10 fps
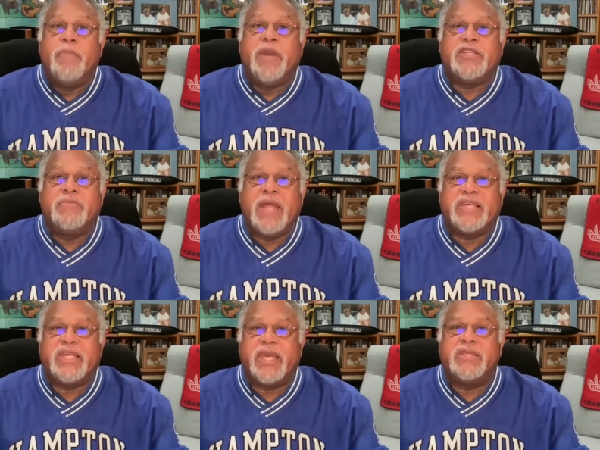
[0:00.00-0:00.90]
Peace and
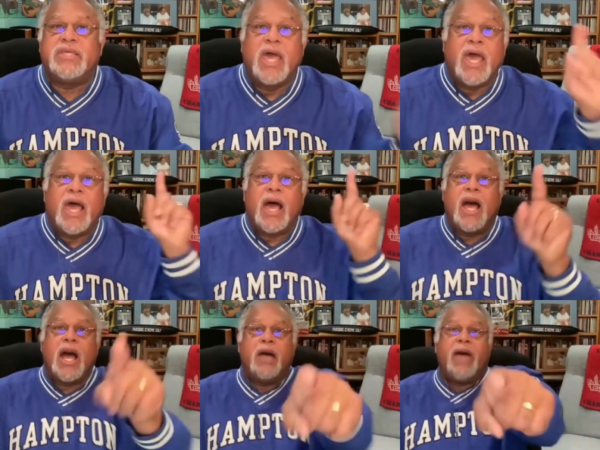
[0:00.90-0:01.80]
blessings.
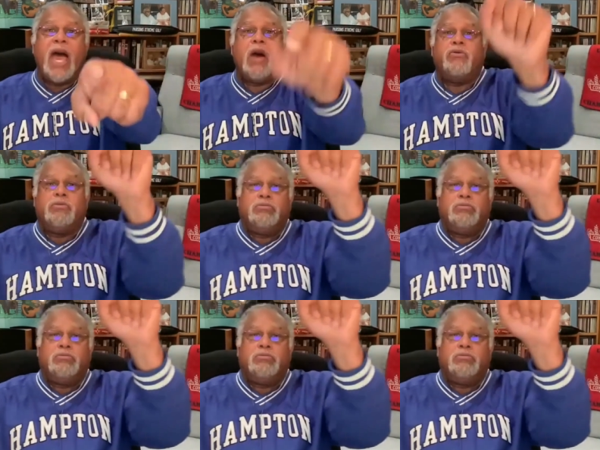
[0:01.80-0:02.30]
I'm out.